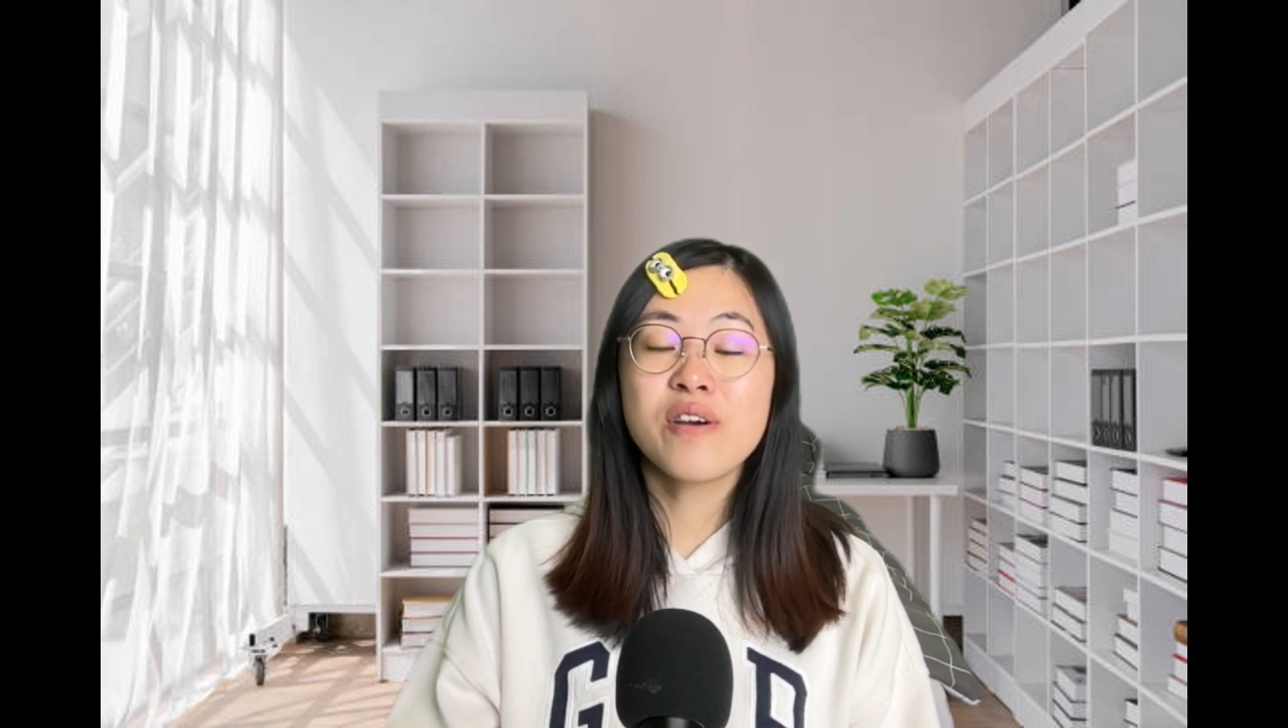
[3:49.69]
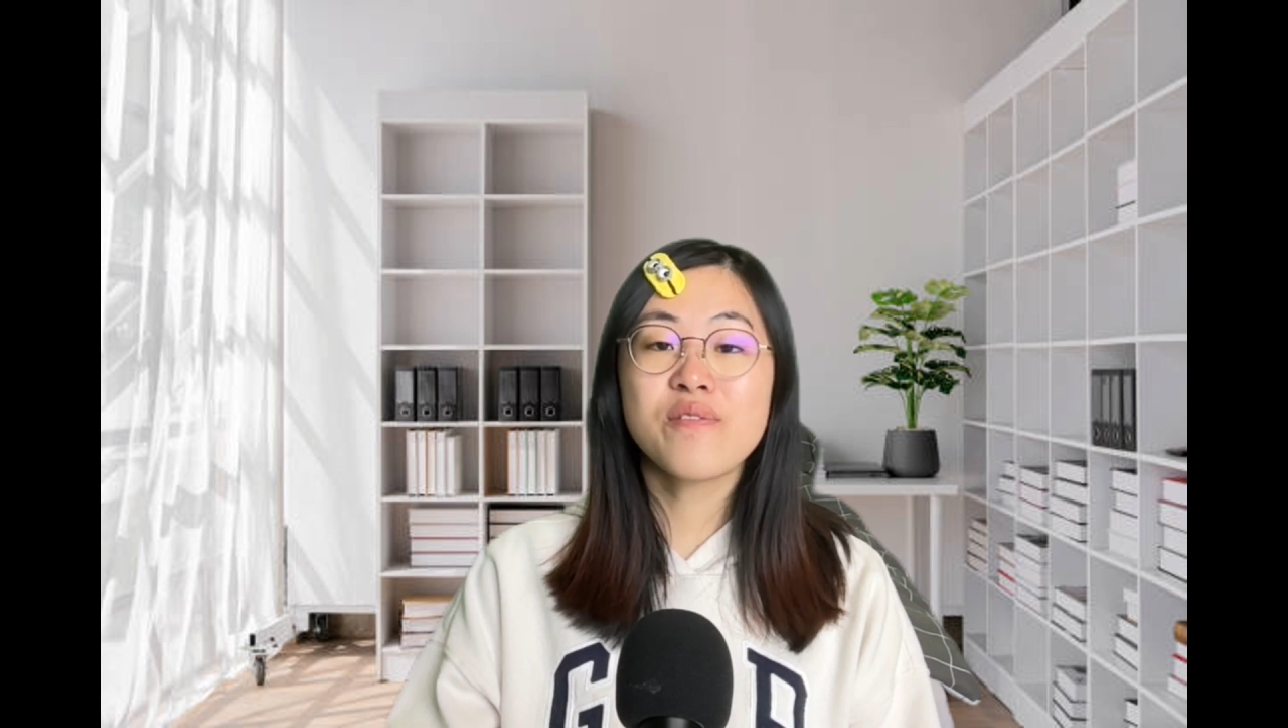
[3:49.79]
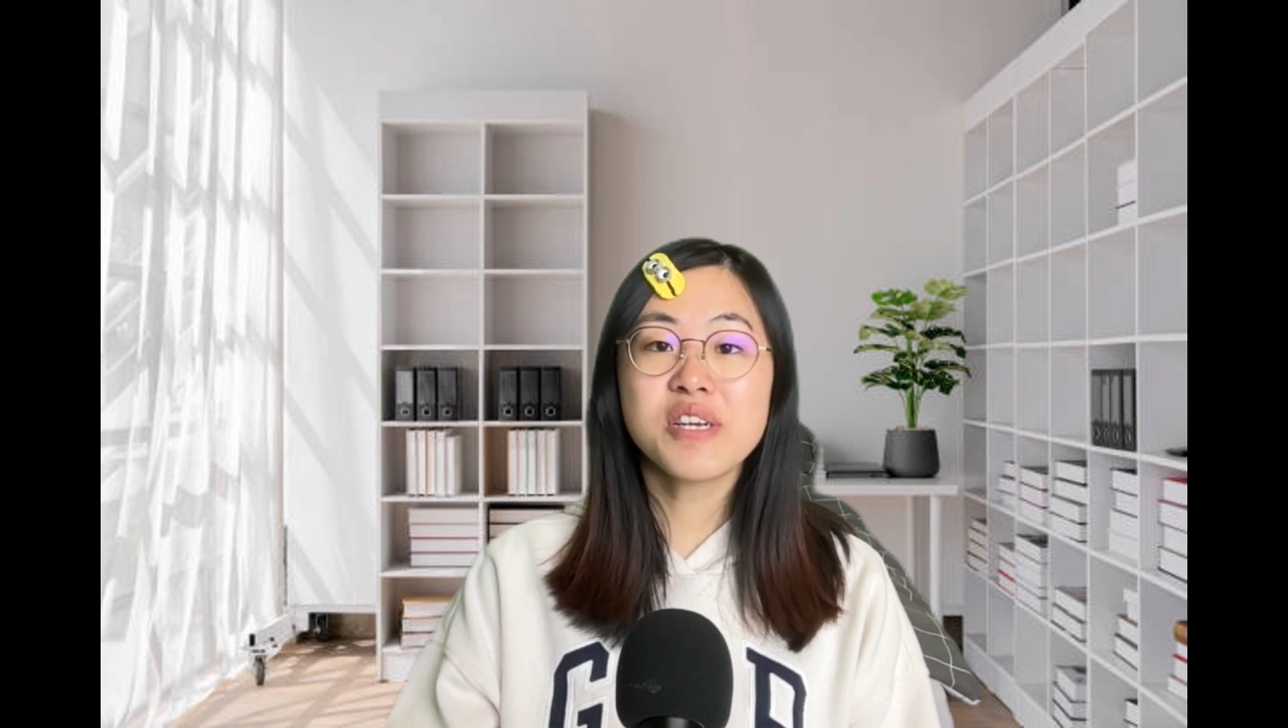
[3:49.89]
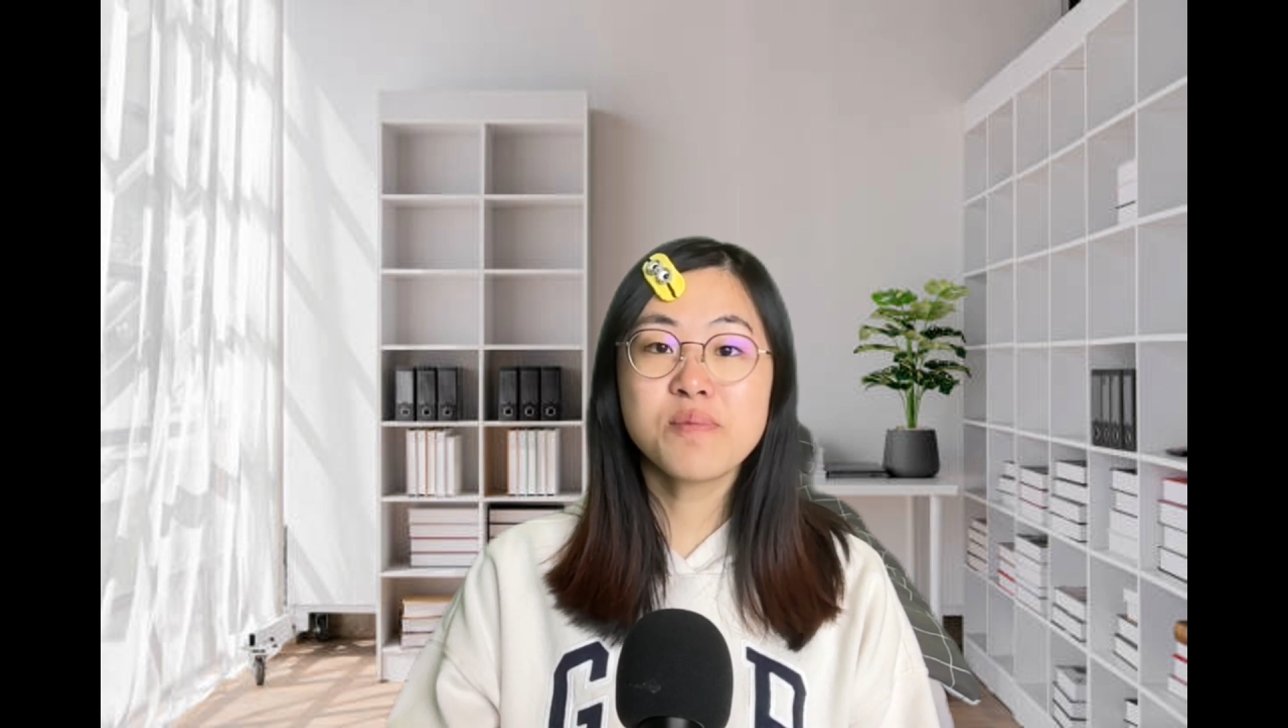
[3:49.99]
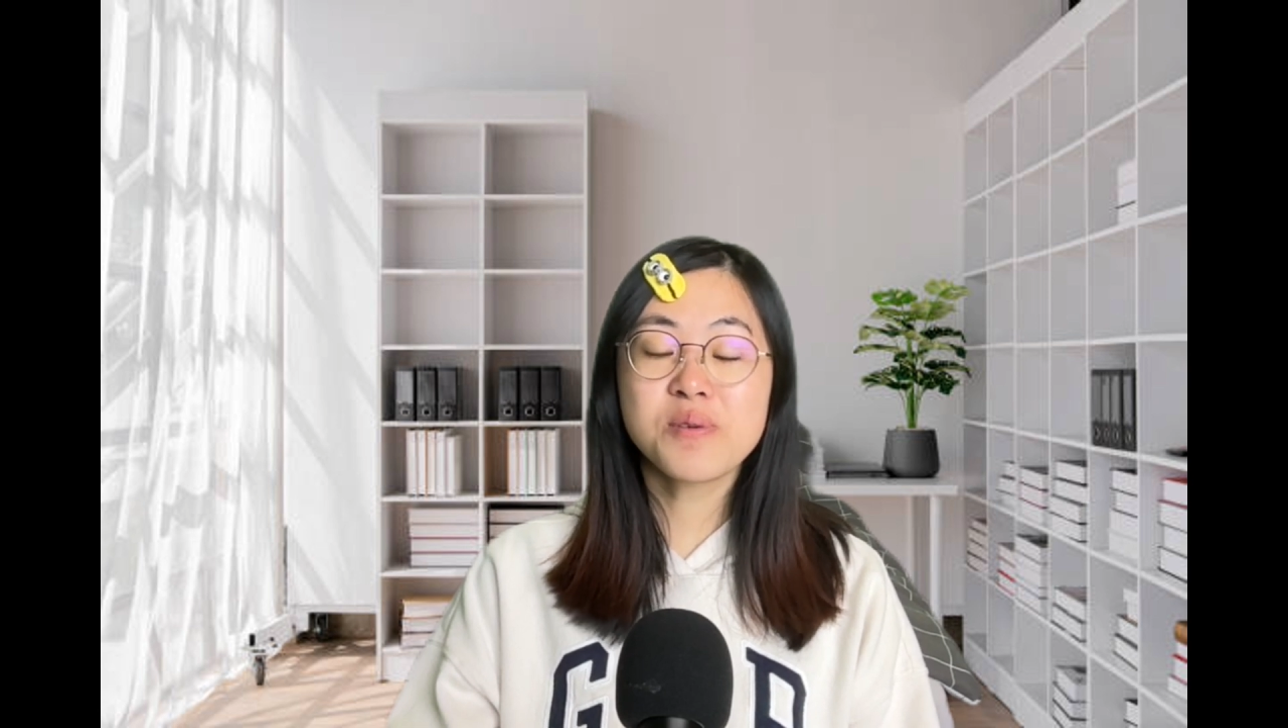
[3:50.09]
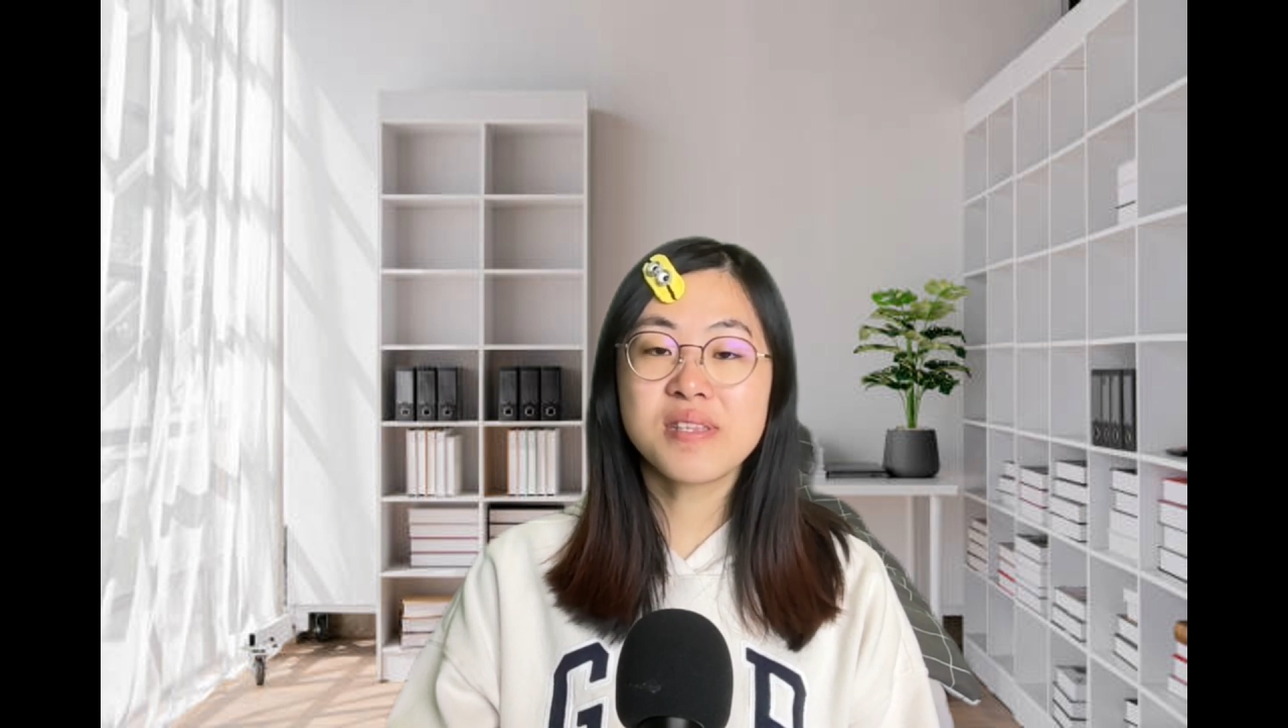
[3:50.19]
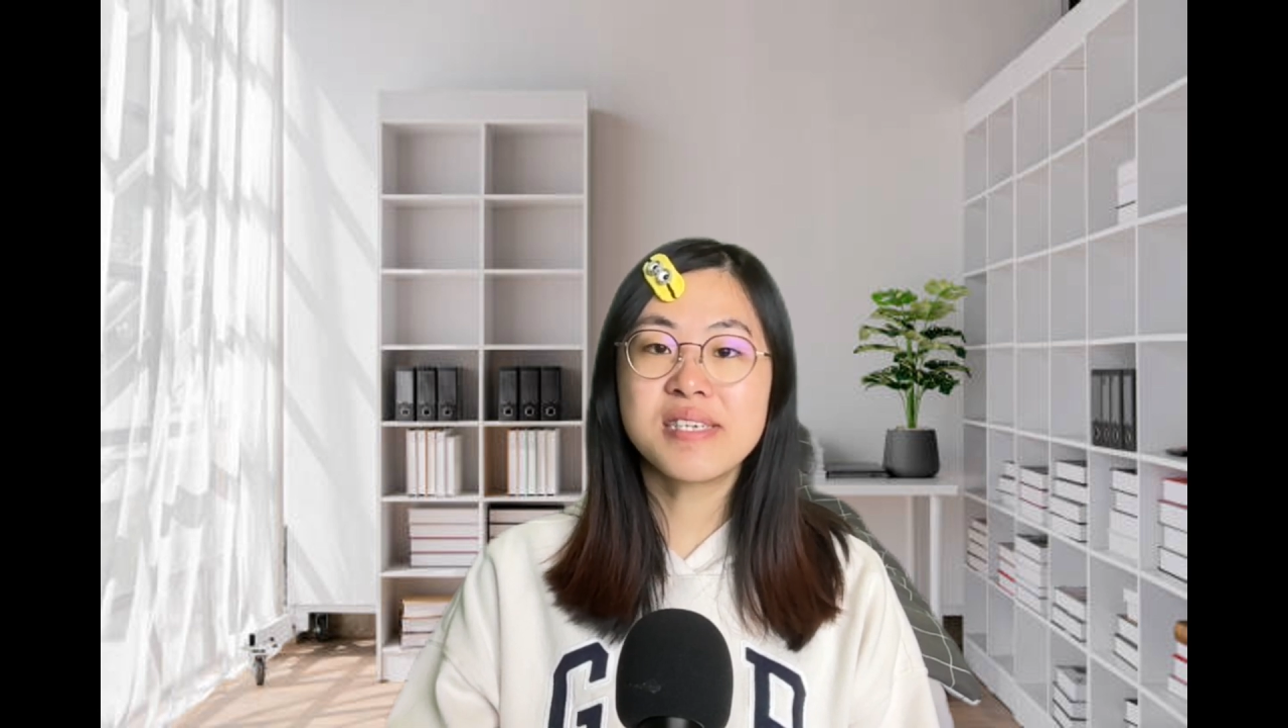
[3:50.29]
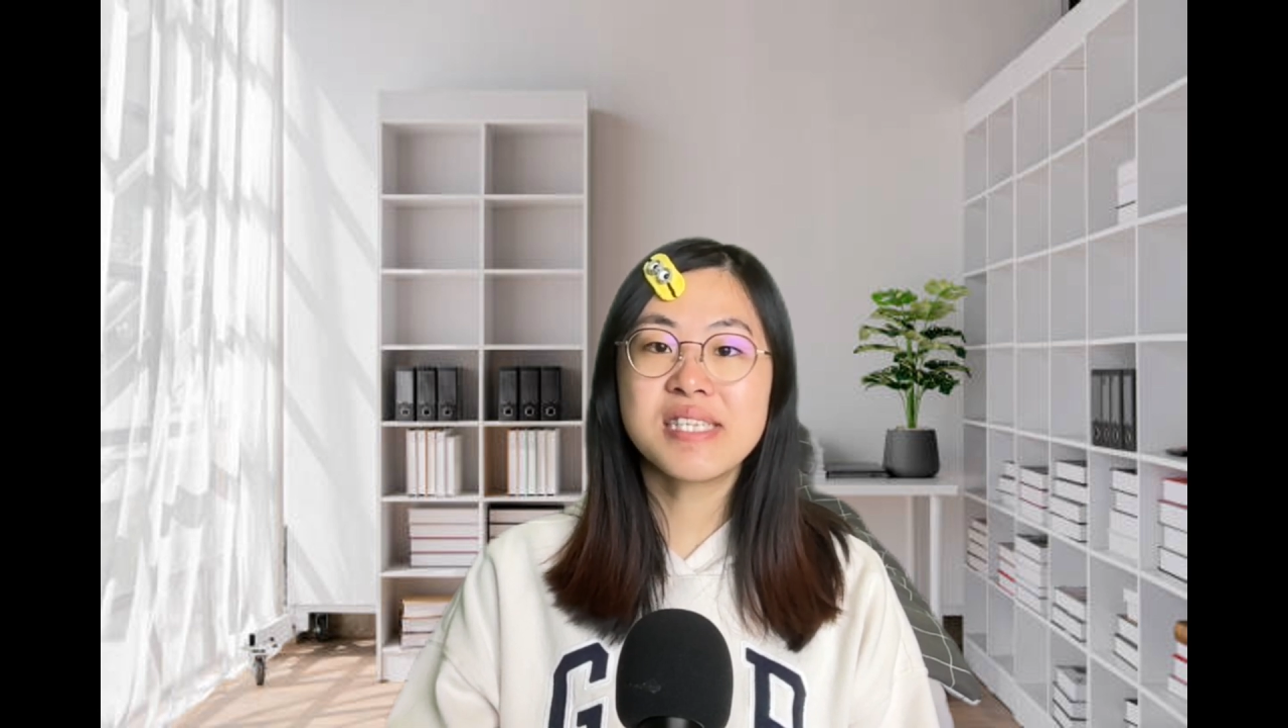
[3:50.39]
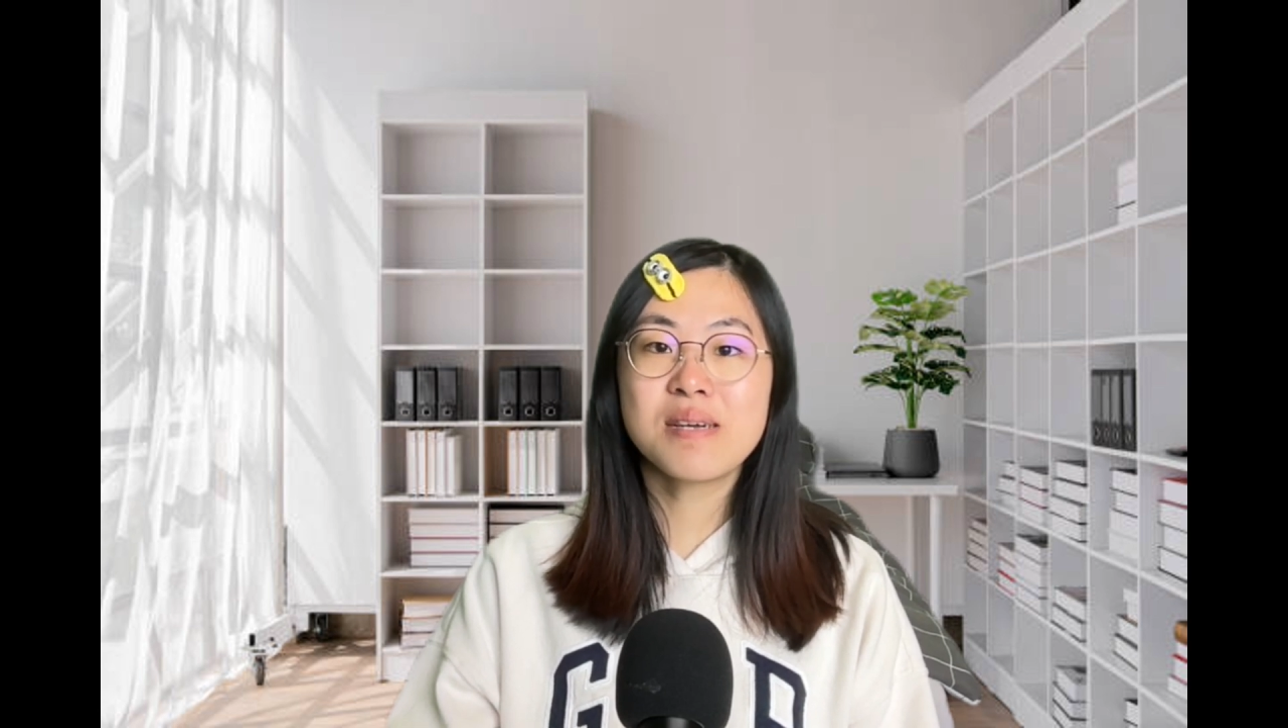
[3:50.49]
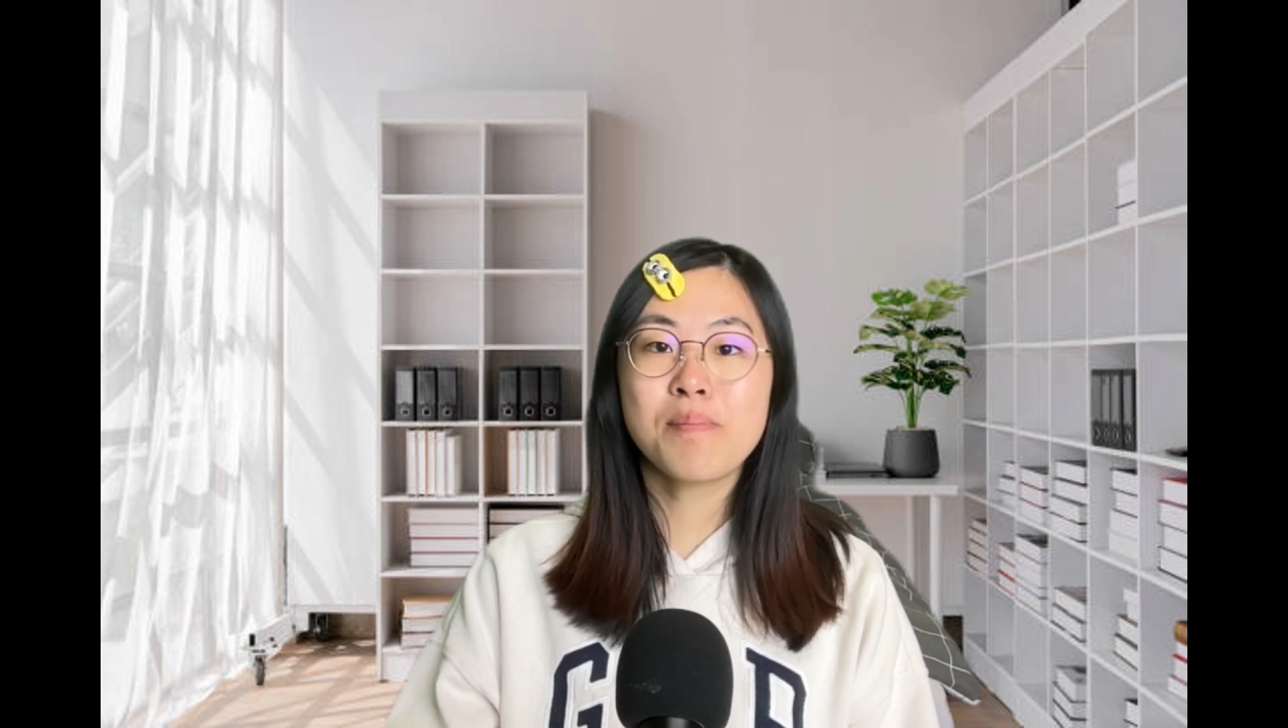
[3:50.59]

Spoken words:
first bullet,